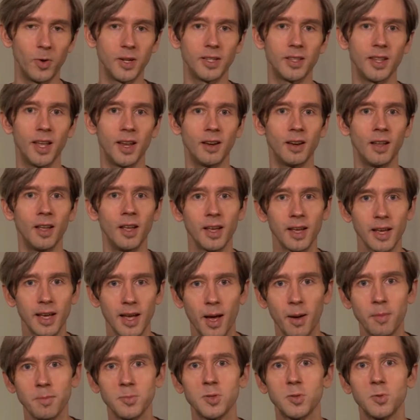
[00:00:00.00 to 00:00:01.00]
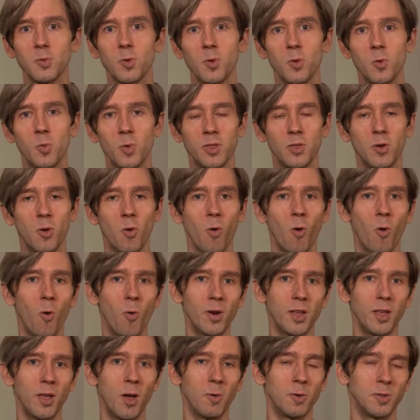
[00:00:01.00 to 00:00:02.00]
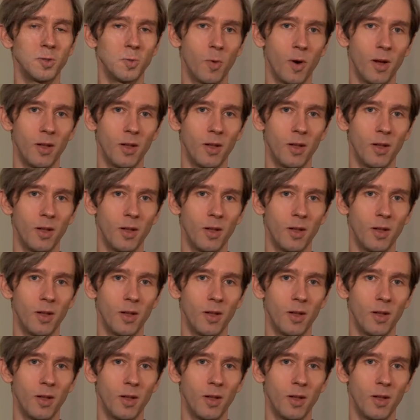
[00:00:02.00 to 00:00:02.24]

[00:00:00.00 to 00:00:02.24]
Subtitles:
which then comes through with your audio as